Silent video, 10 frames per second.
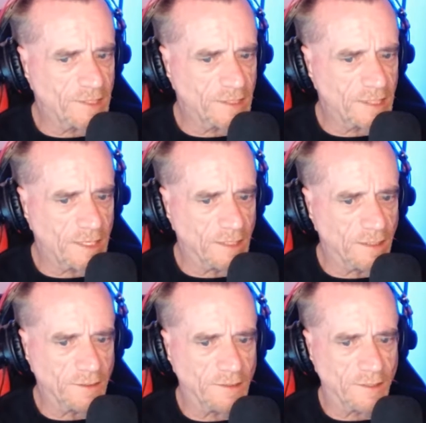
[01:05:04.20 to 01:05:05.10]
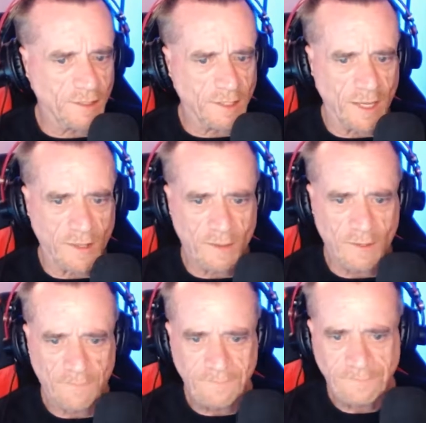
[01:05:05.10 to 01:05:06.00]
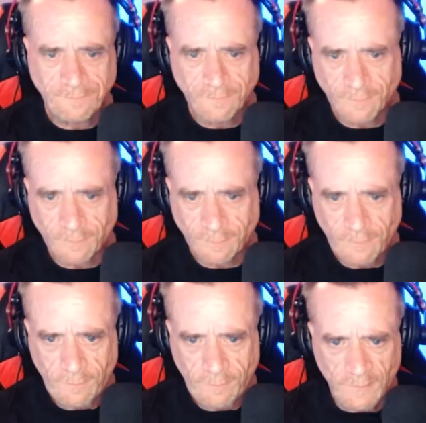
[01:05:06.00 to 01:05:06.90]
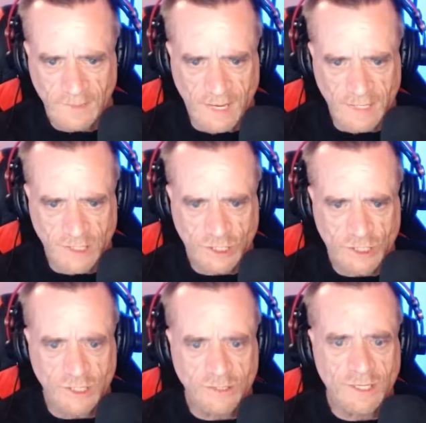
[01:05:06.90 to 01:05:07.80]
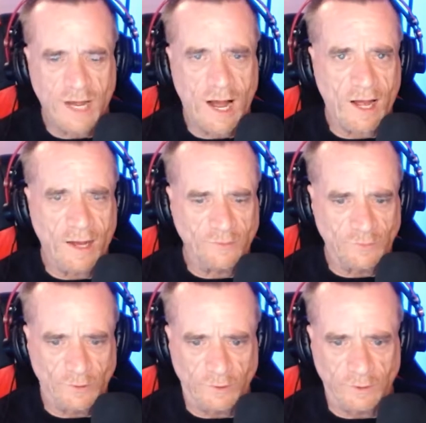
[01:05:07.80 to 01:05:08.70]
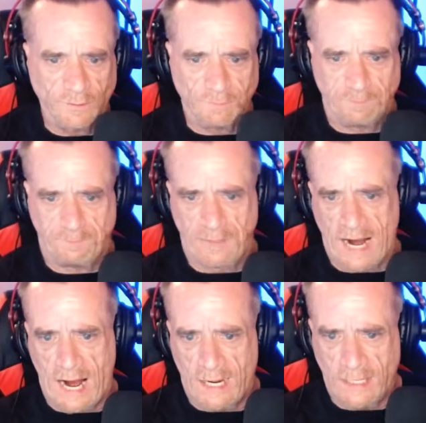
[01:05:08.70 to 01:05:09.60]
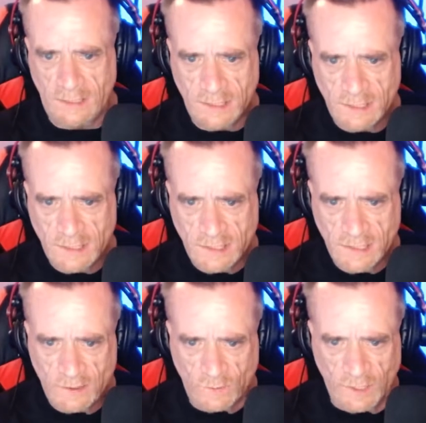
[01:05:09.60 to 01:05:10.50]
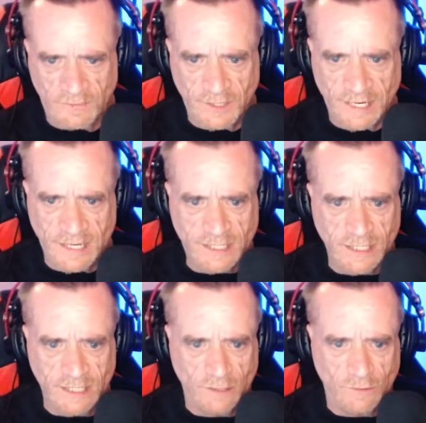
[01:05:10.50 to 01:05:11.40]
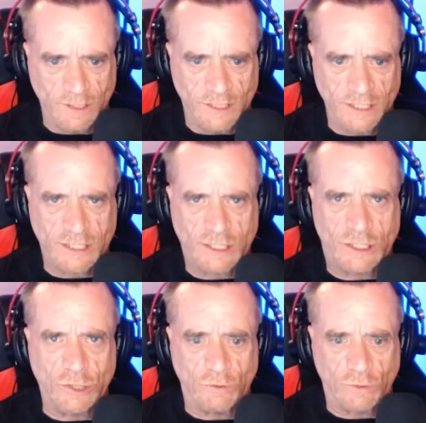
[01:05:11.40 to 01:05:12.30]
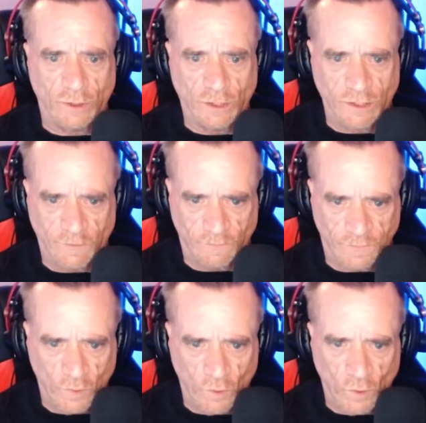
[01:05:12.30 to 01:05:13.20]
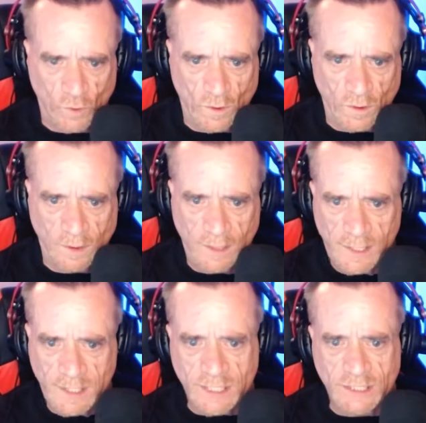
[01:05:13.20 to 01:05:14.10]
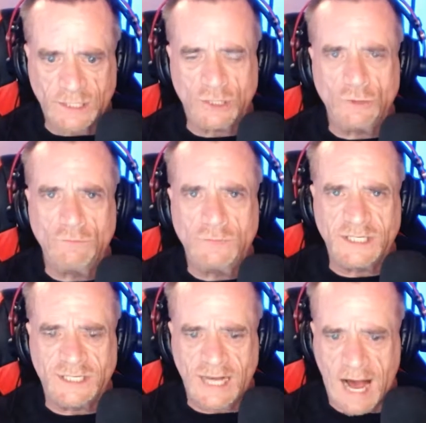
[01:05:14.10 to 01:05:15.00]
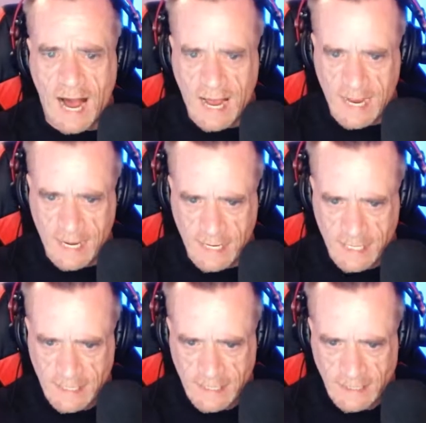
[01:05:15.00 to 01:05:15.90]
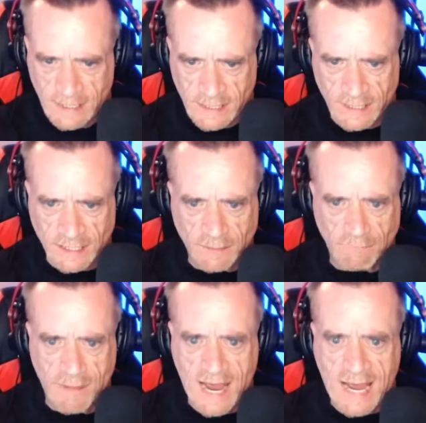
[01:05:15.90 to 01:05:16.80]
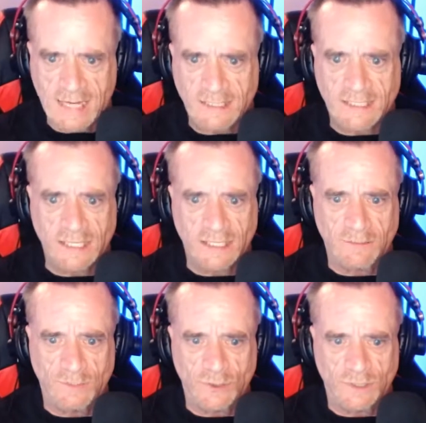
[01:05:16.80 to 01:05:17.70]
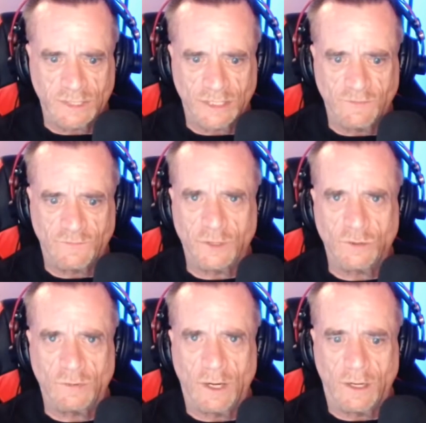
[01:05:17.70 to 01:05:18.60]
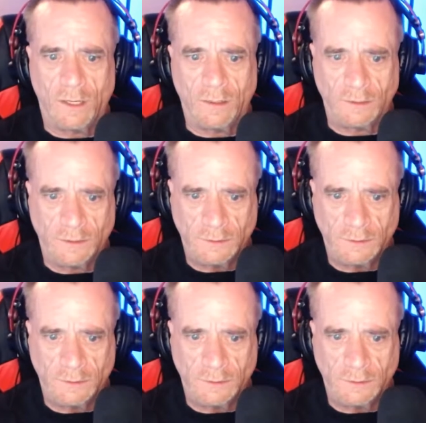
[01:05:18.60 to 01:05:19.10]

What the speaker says: Akela to the death. Then Shere Khan roared, "Bah! What have we got to do with this toothless fool? He's doomed to die. It is the man-cub who's lived too long.